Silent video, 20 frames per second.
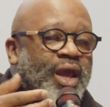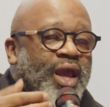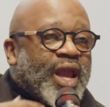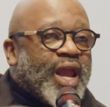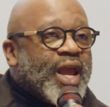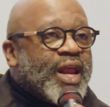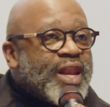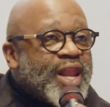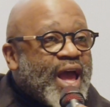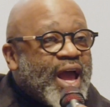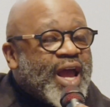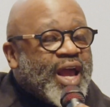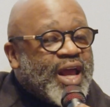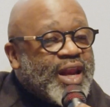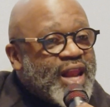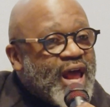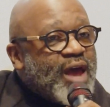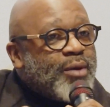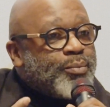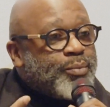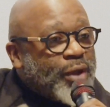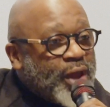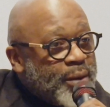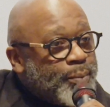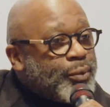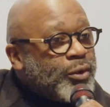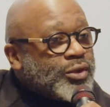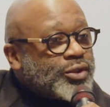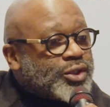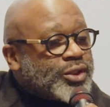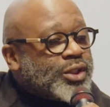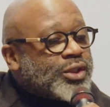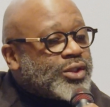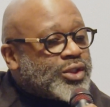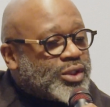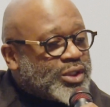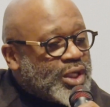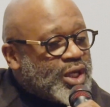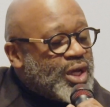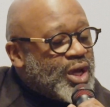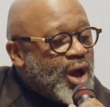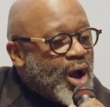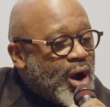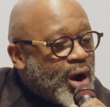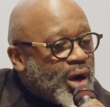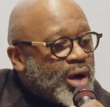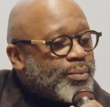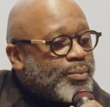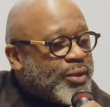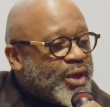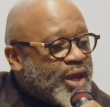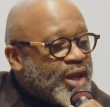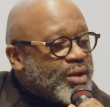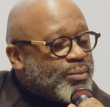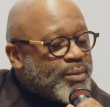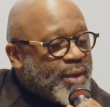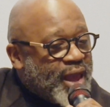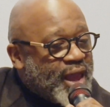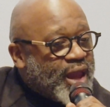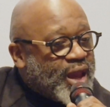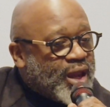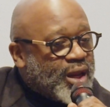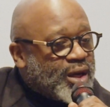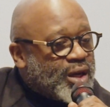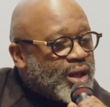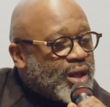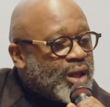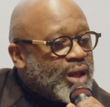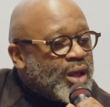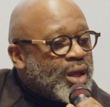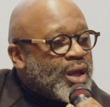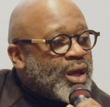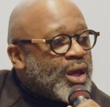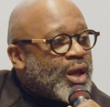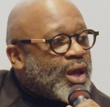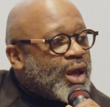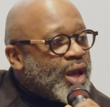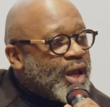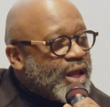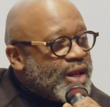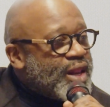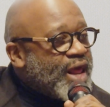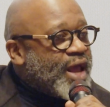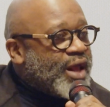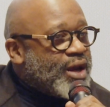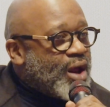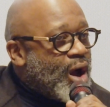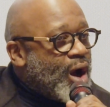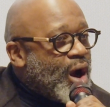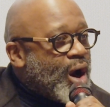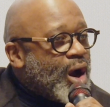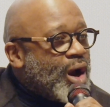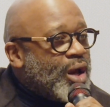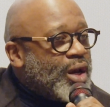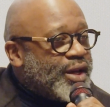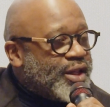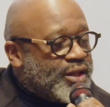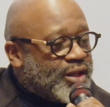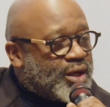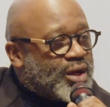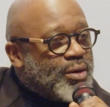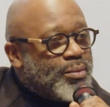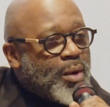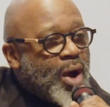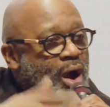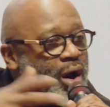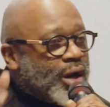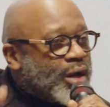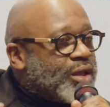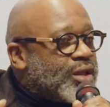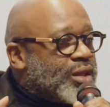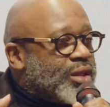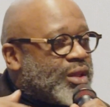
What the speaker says: and that people should see art being made, and that Arles and the Camargue,